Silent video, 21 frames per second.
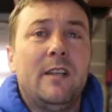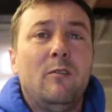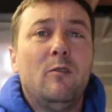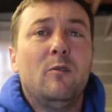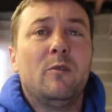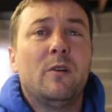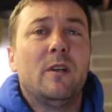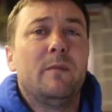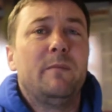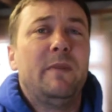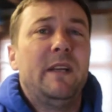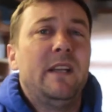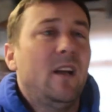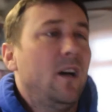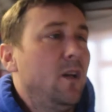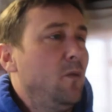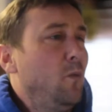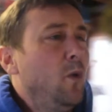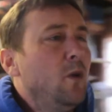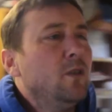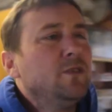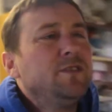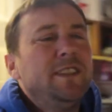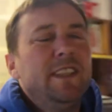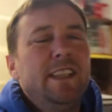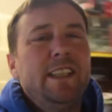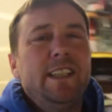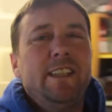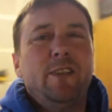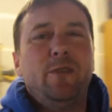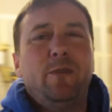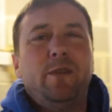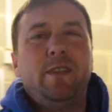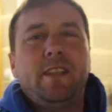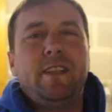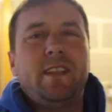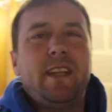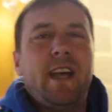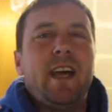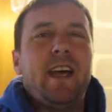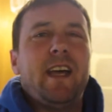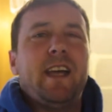they're all going to be like, what's Lee doing
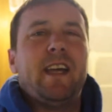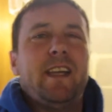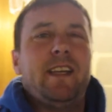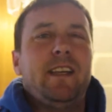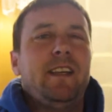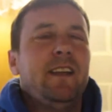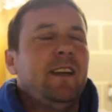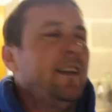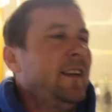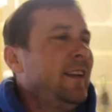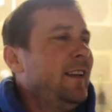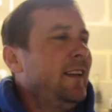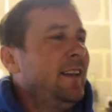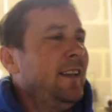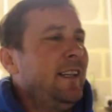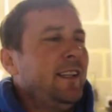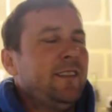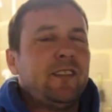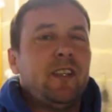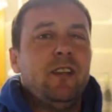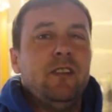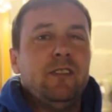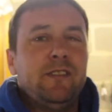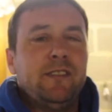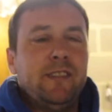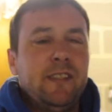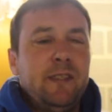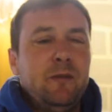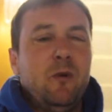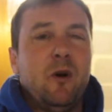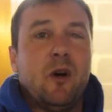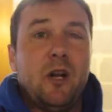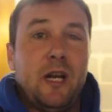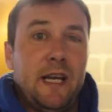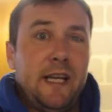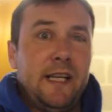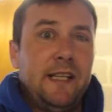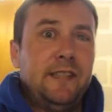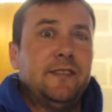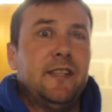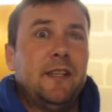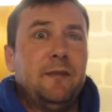today? Let's go and see what
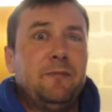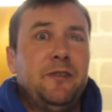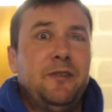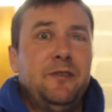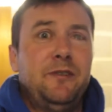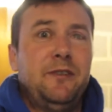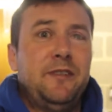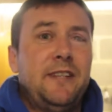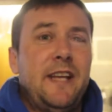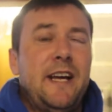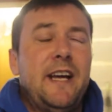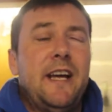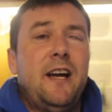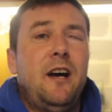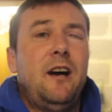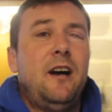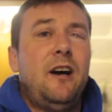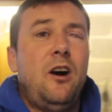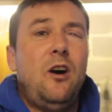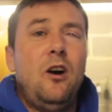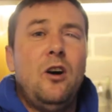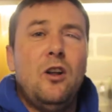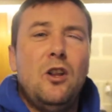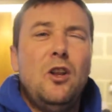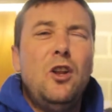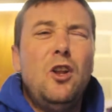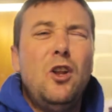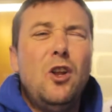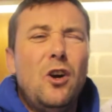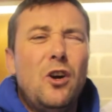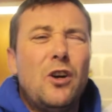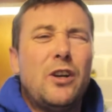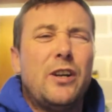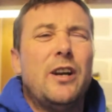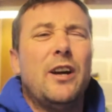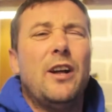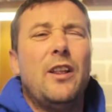Lee's up to today. Oh, look